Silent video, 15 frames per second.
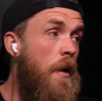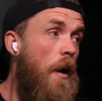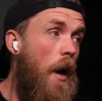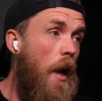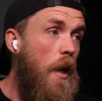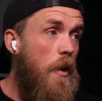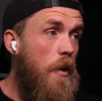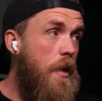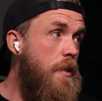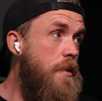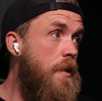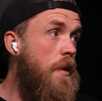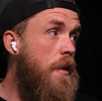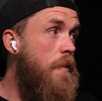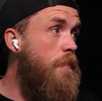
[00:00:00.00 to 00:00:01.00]
I log
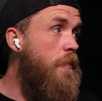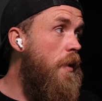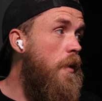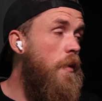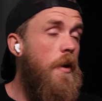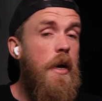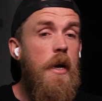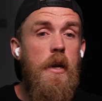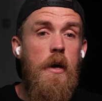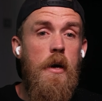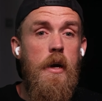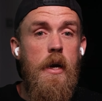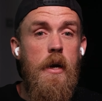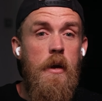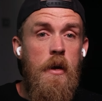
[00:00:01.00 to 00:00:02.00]
into Clipflow and
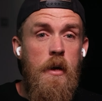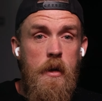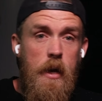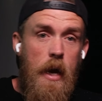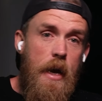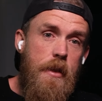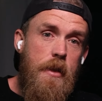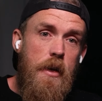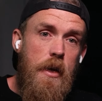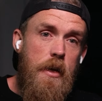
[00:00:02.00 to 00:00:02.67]
I add the